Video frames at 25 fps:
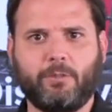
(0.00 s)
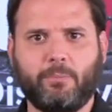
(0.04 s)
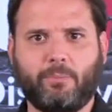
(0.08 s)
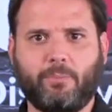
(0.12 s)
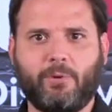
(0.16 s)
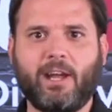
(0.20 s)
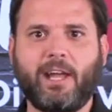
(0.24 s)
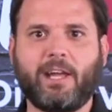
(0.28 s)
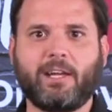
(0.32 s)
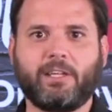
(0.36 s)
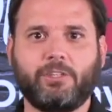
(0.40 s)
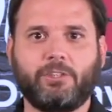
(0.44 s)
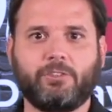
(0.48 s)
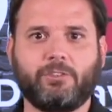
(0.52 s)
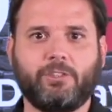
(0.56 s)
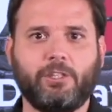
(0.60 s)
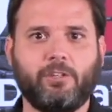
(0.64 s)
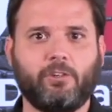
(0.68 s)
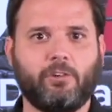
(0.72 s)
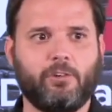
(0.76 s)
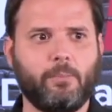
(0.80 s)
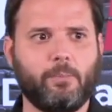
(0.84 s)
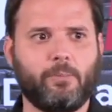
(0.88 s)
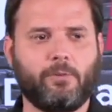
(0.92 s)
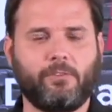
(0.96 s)
the
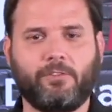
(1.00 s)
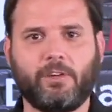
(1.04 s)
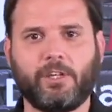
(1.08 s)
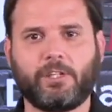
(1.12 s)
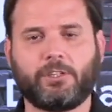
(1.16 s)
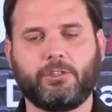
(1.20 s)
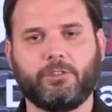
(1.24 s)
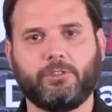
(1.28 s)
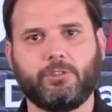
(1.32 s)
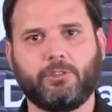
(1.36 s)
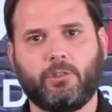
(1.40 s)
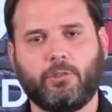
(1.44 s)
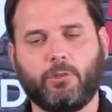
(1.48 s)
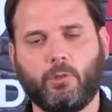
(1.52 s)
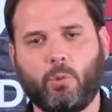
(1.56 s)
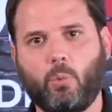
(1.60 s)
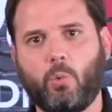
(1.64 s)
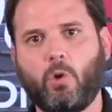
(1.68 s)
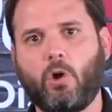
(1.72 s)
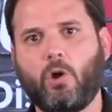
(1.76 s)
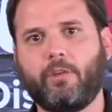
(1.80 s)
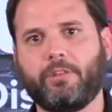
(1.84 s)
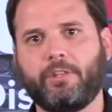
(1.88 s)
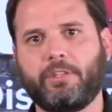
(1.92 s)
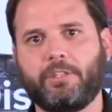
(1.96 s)
bracketry or imperfections on the
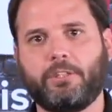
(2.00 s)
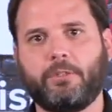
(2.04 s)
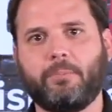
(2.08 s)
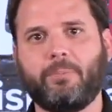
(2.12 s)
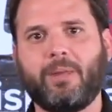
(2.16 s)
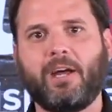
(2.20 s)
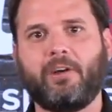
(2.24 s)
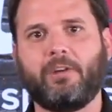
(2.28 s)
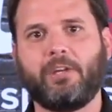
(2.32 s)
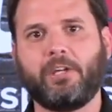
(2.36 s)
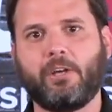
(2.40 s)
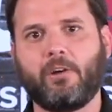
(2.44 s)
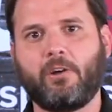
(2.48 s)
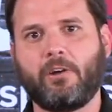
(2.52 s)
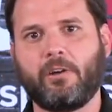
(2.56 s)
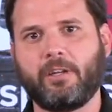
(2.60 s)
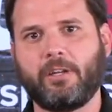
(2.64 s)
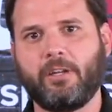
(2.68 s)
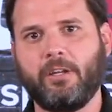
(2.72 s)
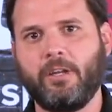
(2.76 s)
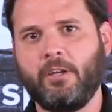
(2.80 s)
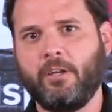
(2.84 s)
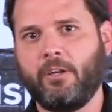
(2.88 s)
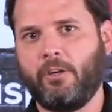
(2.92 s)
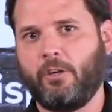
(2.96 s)
wall that it's mounting on,